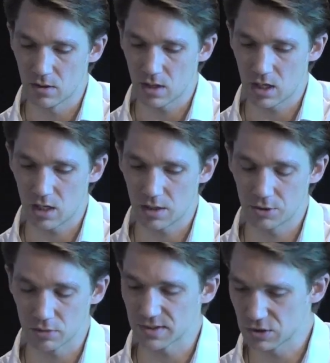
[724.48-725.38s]
uh,
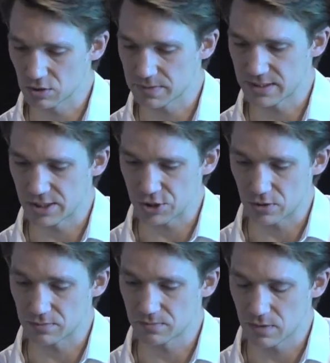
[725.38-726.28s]
neuromuscular
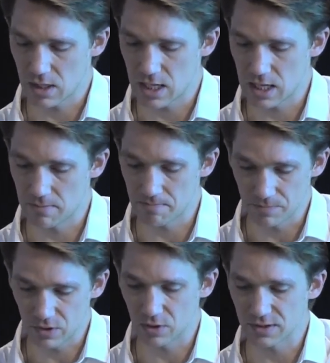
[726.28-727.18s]
potential, um,
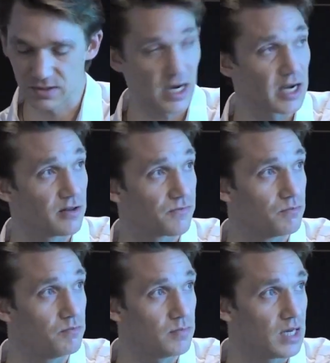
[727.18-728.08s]
you know, this kind of
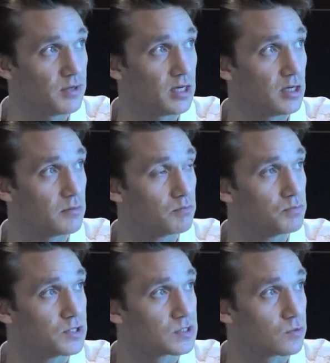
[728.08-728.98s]
maybe
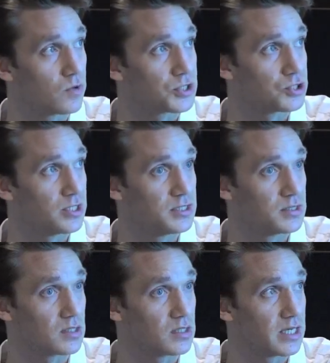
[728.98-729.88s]
puts some question into
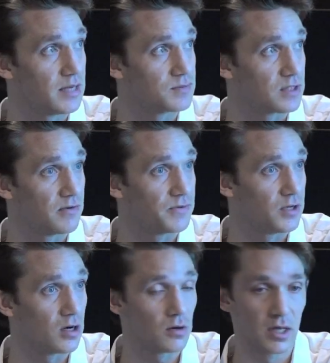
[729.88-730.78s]
the claims of, you
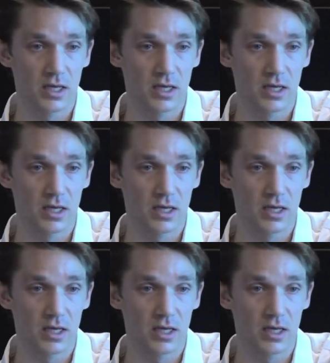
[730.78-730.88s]
know,